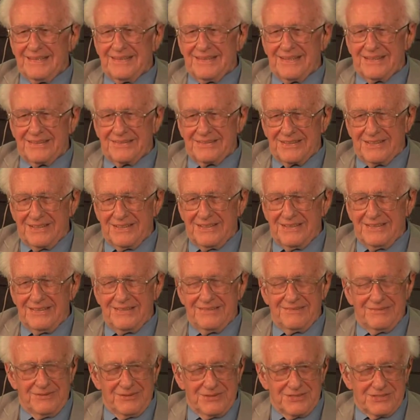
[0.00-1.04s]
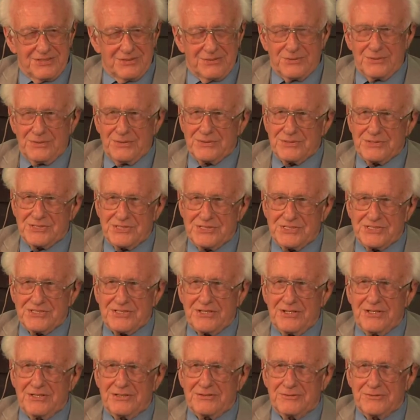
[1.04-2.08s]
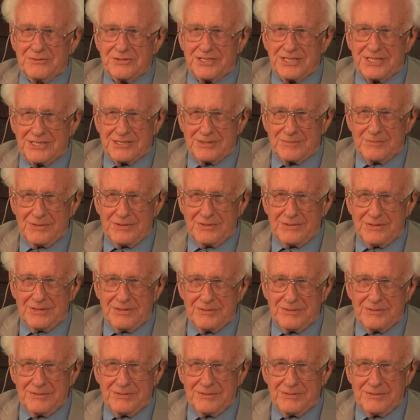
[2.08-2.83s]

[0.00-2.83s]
That day, which of course is unforgettable.